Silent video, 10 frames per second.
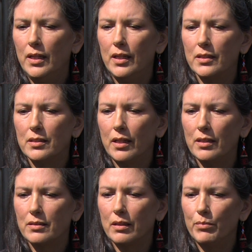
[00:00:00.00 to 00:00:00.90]
He gets
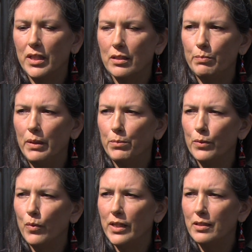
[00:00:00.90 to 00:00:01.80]
things done because
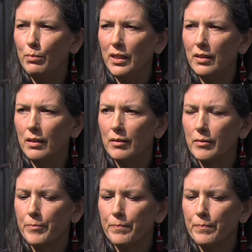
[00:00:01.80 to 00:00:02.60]
people want to be there.